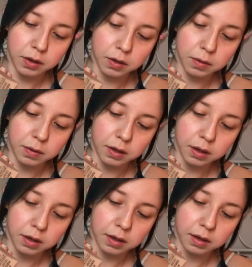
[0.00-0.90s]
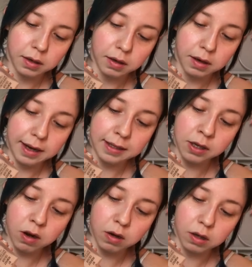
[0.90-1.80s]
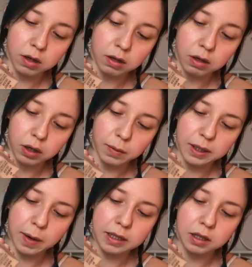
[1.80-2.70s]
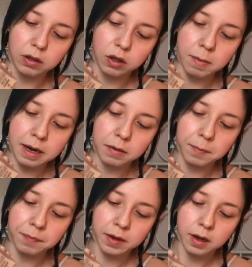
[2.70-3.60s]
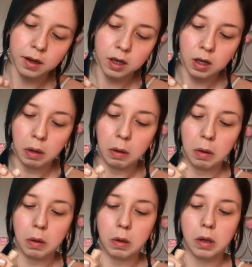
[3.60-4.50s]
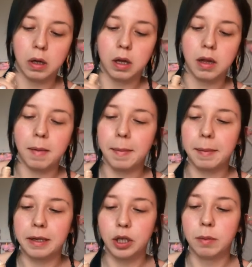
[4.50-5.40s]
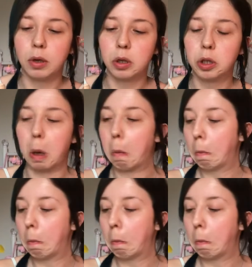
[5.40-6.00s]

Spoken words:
Oh, it's not. Oh, it's quite slow coming out. Well, that might be a bit too much.